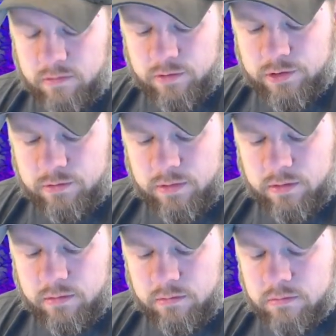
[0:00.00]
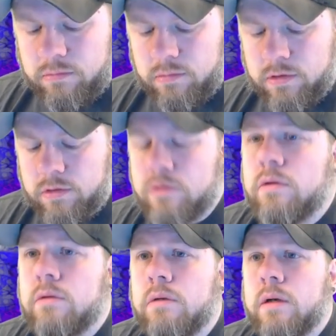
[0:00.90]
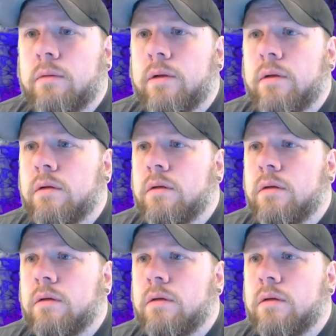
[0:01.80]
should be Control W.